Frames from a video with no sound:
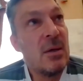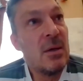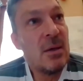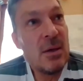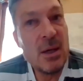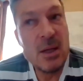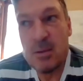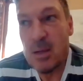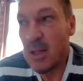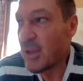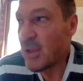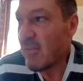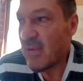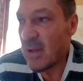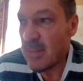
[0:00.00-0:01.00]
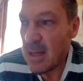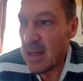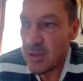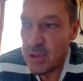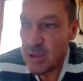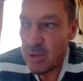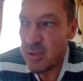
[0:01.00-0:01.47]
And I think we've had
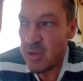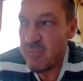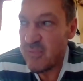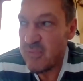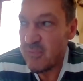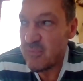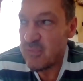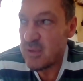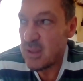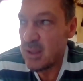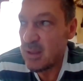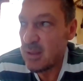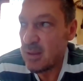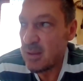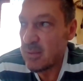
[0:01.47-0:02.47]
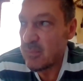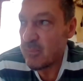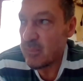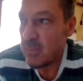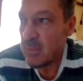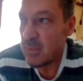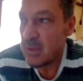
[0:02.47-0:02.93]
about 250
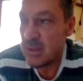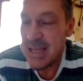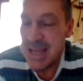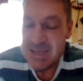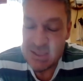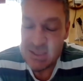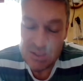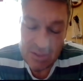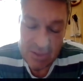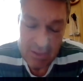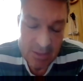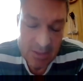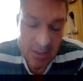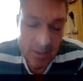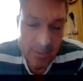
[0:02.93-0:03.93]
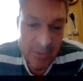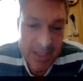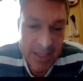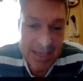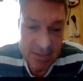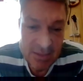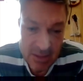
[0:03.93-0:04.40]
deaths
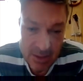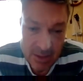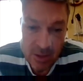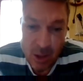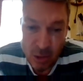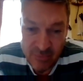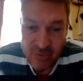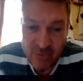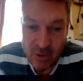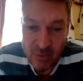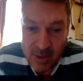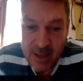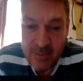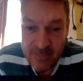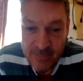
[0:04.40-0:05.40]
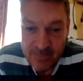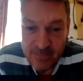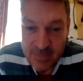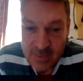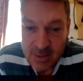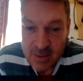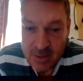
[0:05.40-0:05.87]
in the whole of Norway.
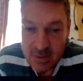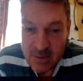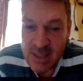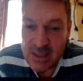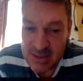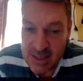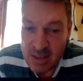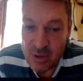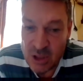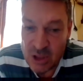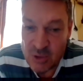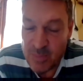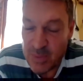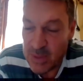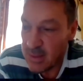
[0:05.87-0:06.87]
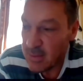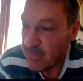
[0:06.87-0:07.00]
That's how good it's been.